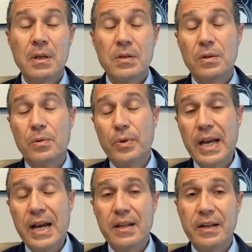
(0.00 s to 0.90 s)
So, the
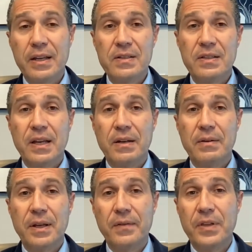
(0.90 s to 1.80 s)
reality is that
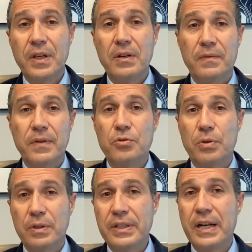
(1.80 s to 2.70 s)
if the
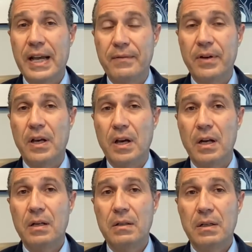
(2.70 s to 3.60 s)
individual did have a
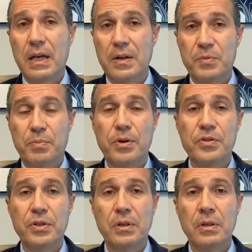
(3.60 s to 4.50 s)
gun on his
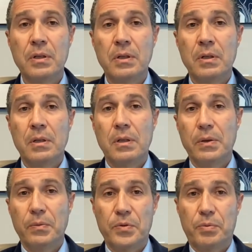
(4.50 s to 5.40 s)
person,
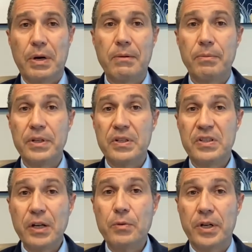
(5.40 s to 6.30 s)
it was probably
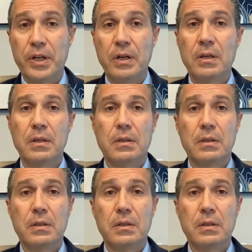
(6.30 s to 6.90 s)
secreted,